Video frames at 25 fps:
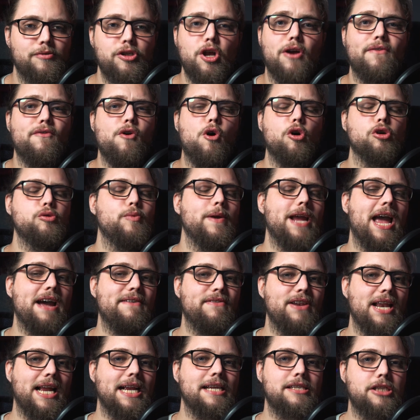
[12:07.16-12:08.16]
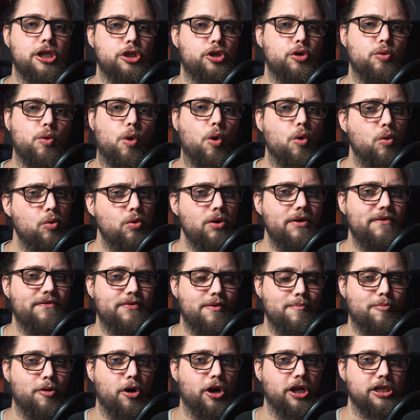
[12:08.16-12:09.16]
So of course we have links to all of
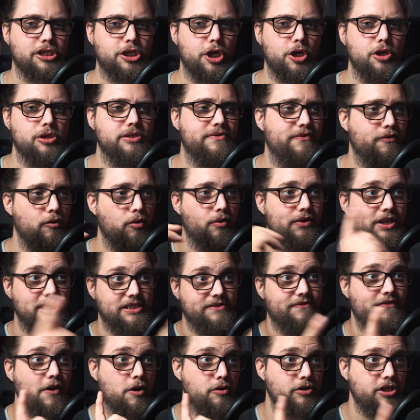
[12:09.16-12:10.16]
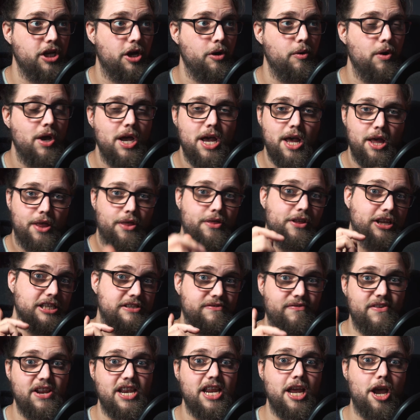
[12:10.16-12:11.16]
the products used for this photo,
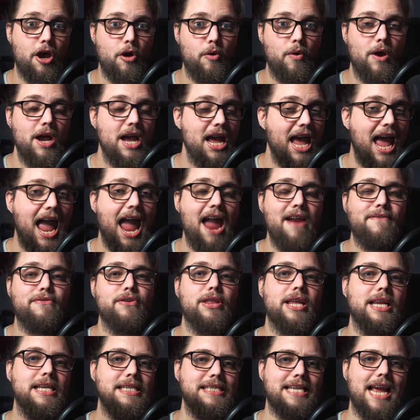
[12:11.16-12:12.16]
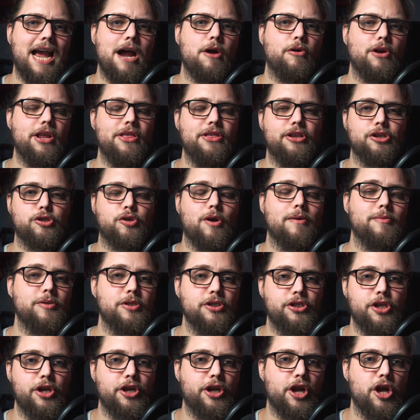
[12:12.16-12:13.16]
this video, everything down in the
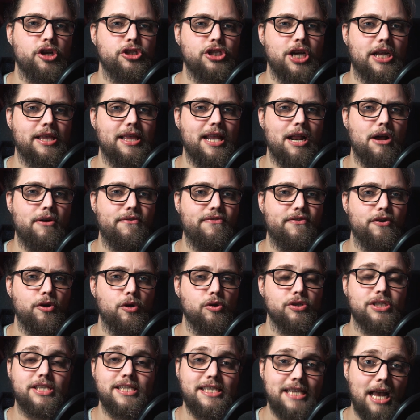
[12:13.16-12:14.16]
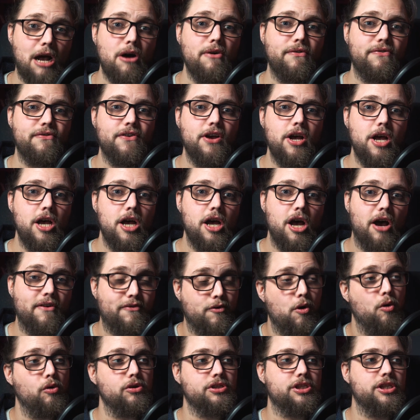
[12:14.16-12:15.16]
description, so you can go and check that out for yourself.
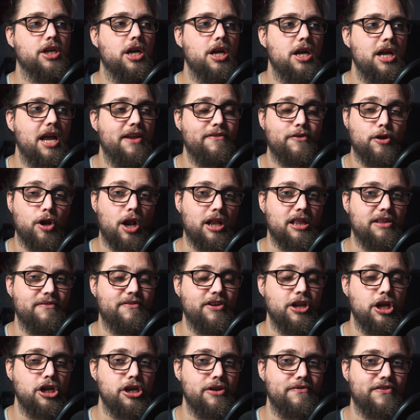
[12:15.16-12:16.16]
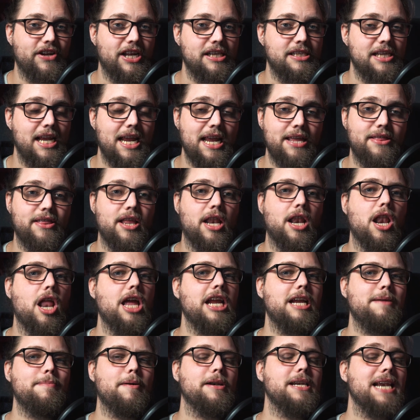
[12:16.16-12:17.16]
Of course, if you like the video, don't forget to hit the
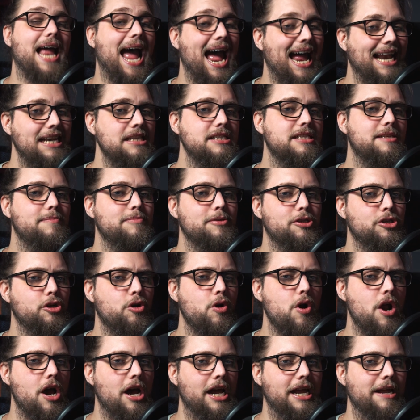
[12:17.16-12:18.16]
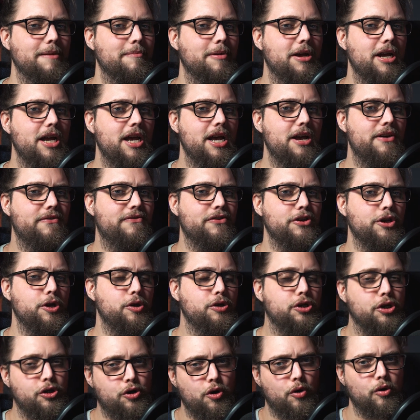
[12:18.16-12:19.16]
like button and subscribe for
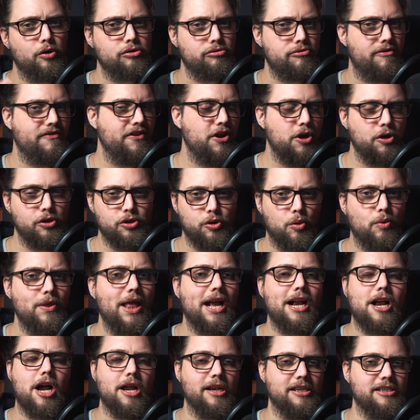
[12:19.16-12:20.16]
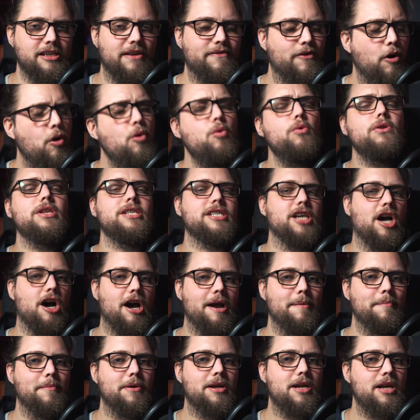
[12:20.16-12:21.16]
new tutorials, reviews, all that kind of stuff all the
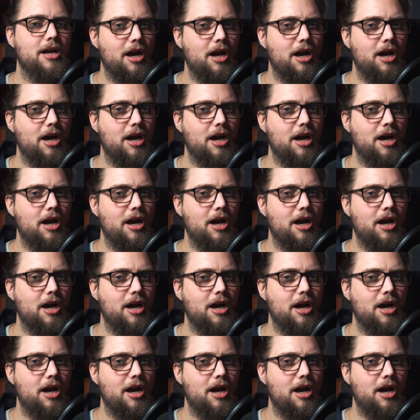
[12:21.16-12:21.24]
time.